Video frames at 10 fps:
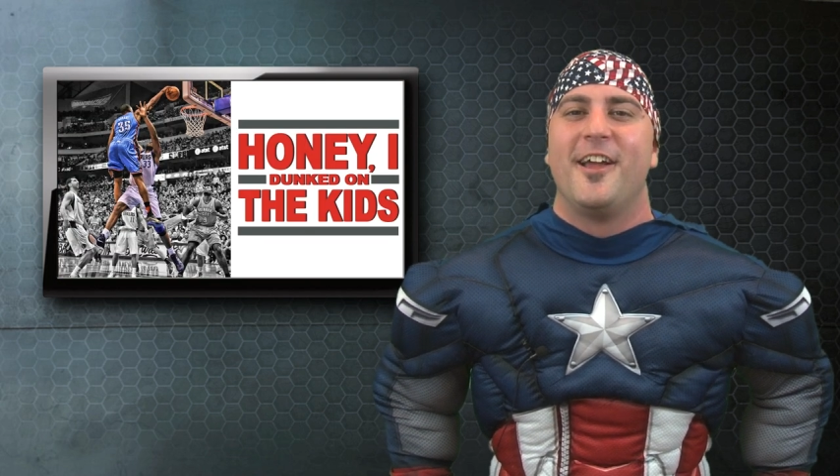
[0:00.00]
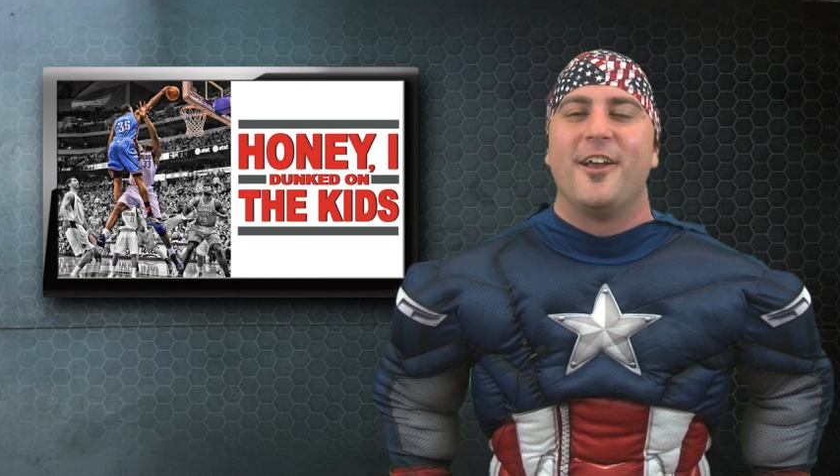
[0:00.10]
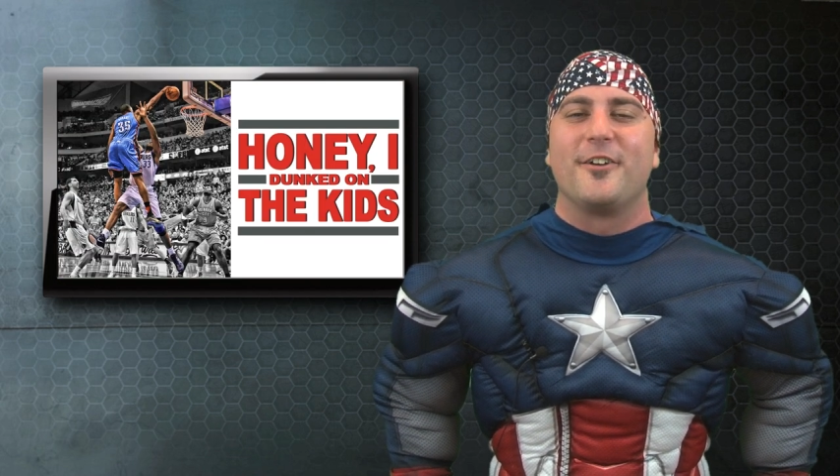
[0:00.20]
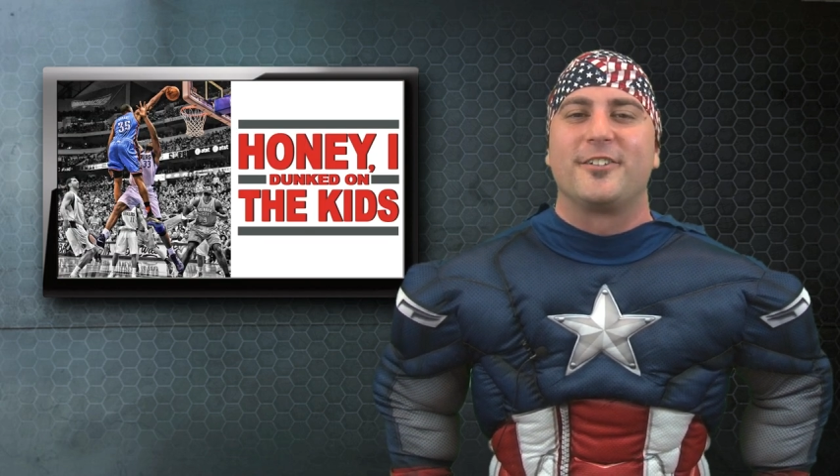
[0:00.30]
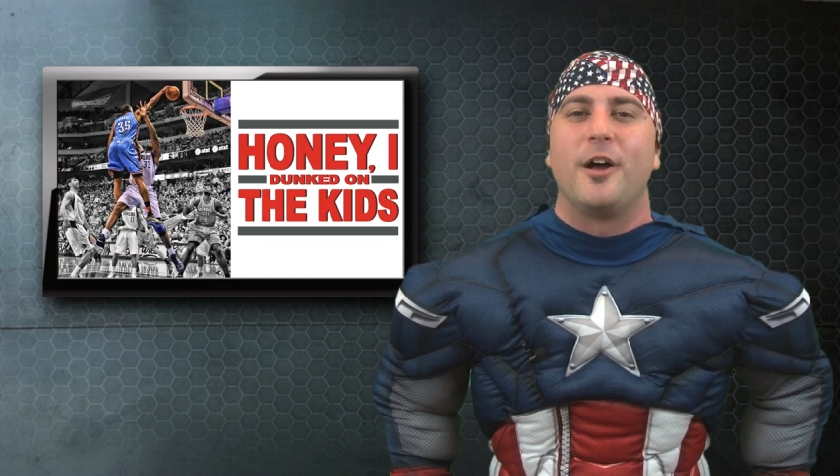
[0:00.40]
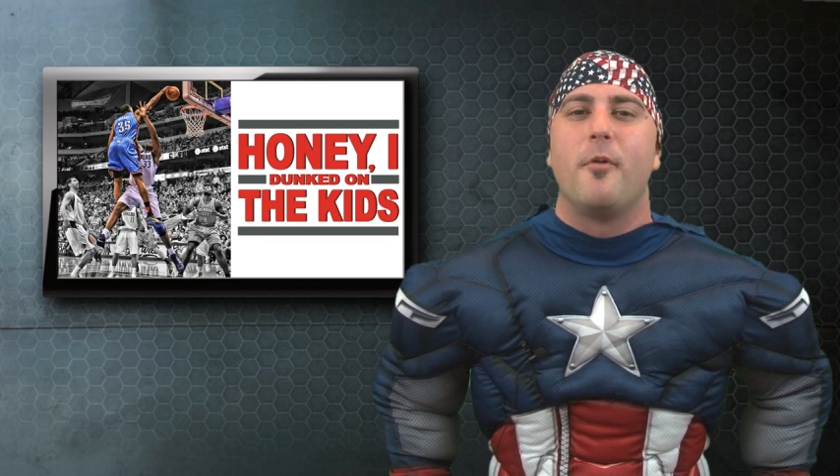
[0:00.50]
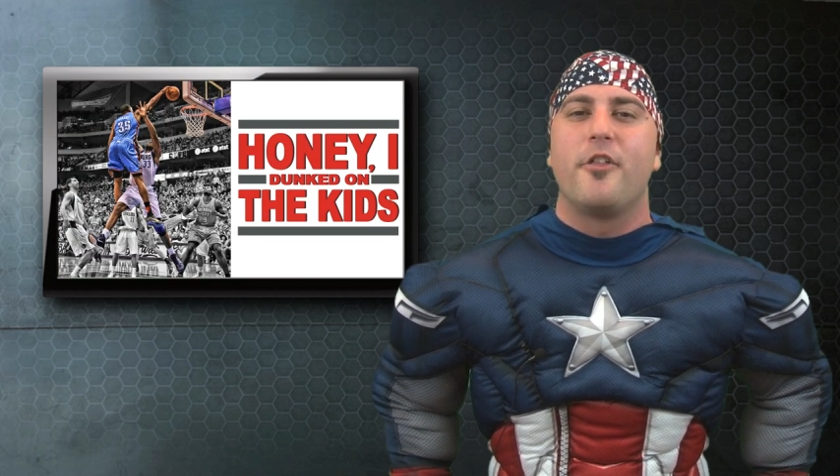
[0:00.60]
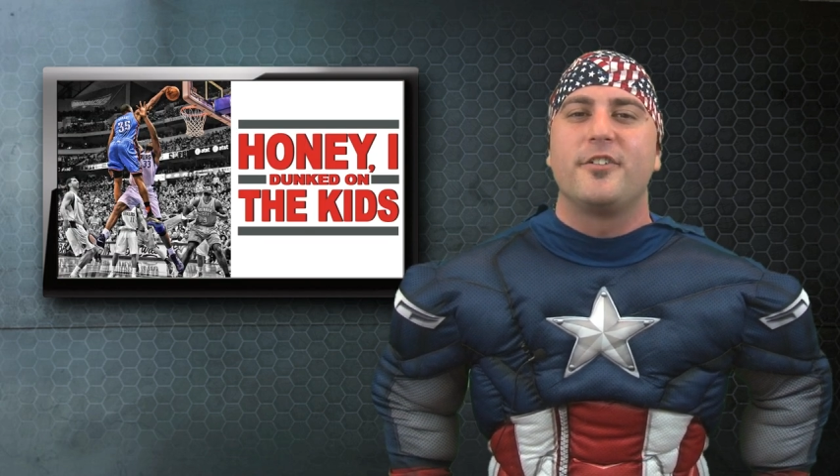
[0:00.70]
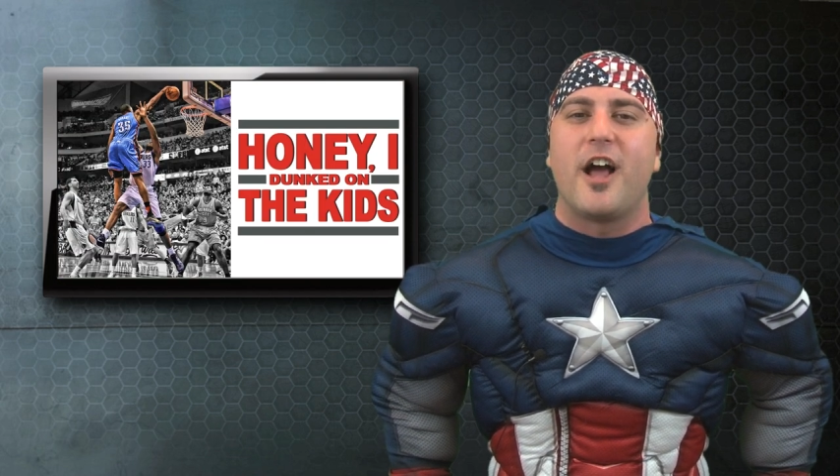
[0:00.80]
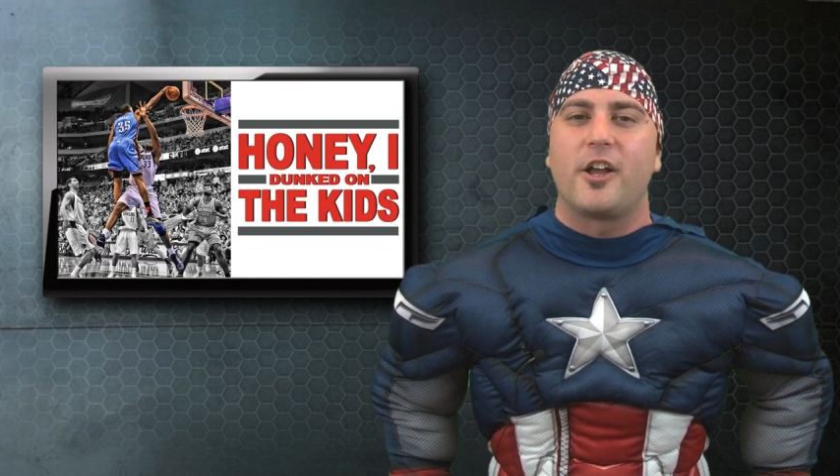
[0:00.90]
Here are some
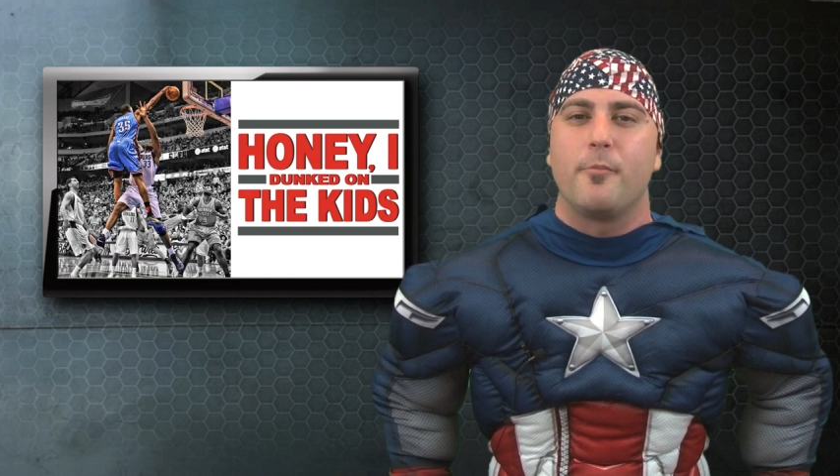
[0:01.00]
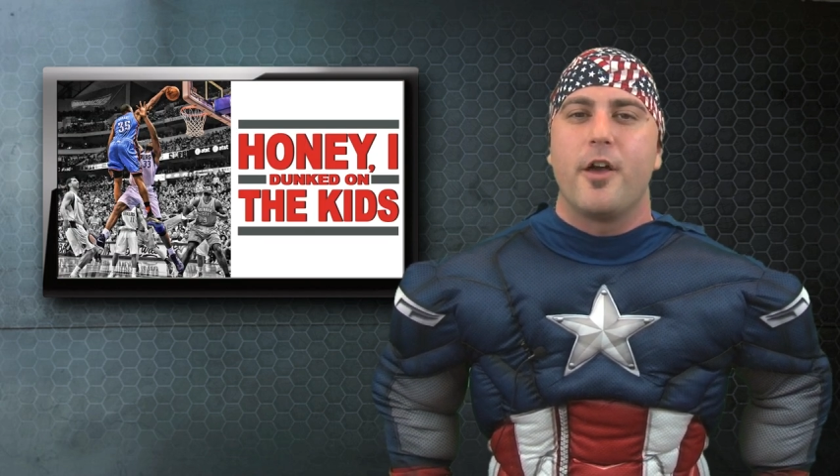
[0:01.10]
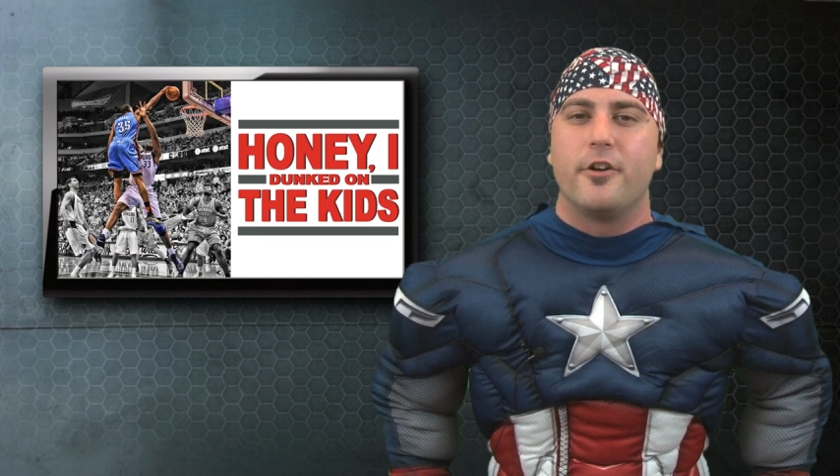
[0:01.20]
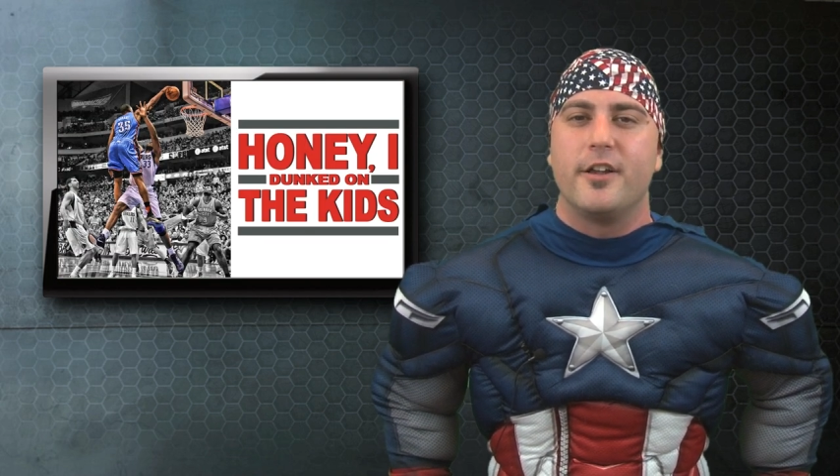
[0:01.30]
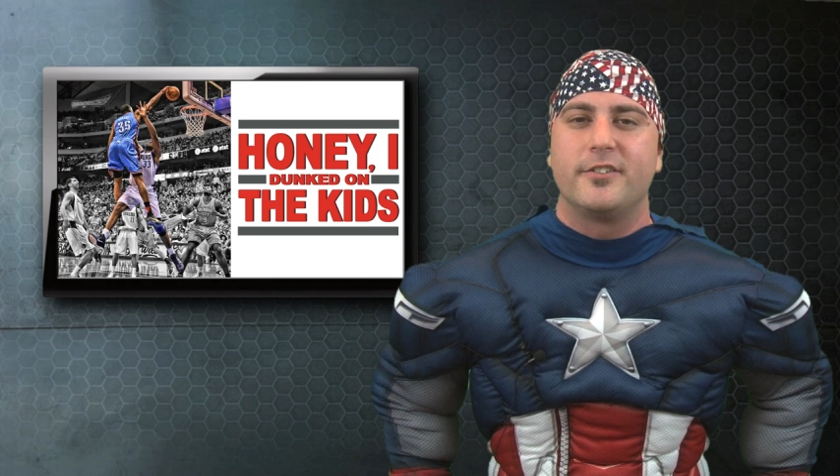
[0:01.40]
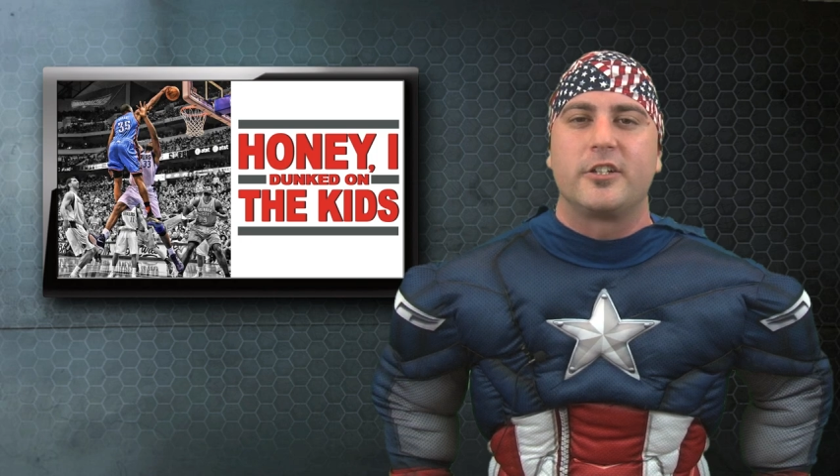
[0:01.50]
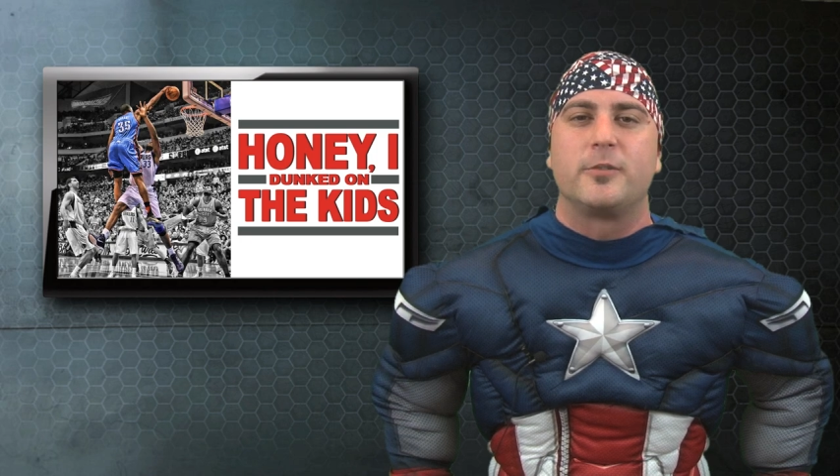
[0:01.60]
other documentaries